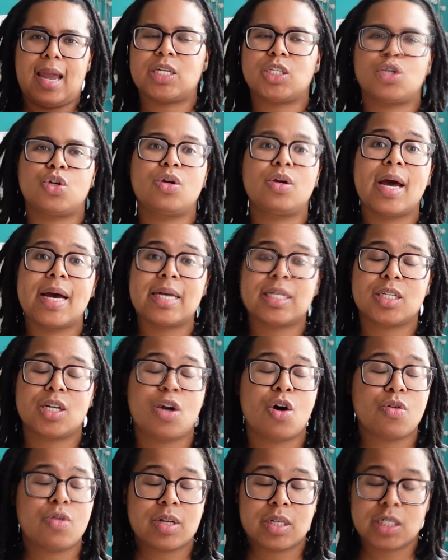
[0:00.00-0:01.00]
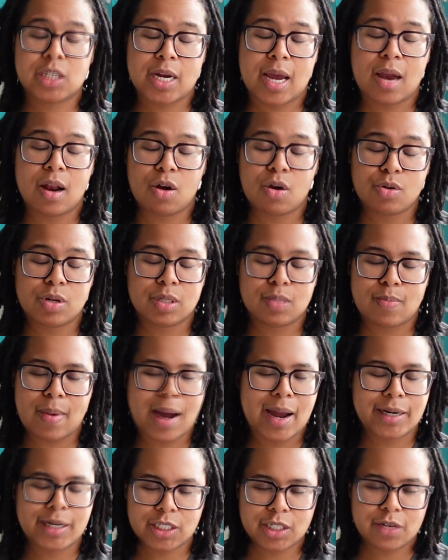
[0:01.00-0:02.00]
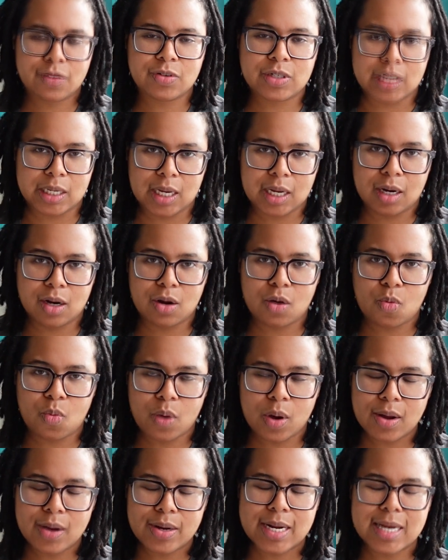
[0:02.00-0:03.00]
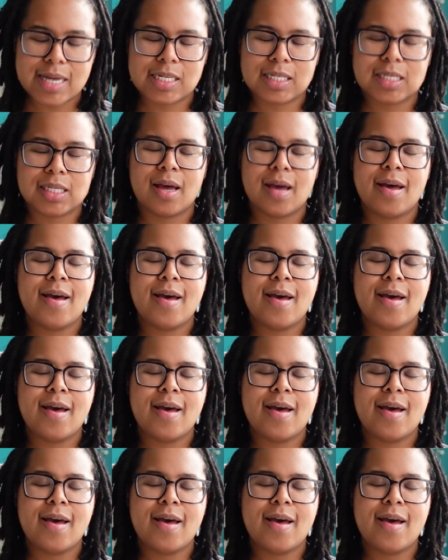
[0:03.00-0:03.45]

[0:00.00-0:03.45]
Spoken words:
So you guys know this channel is Mind Shift to Keto and Wellness.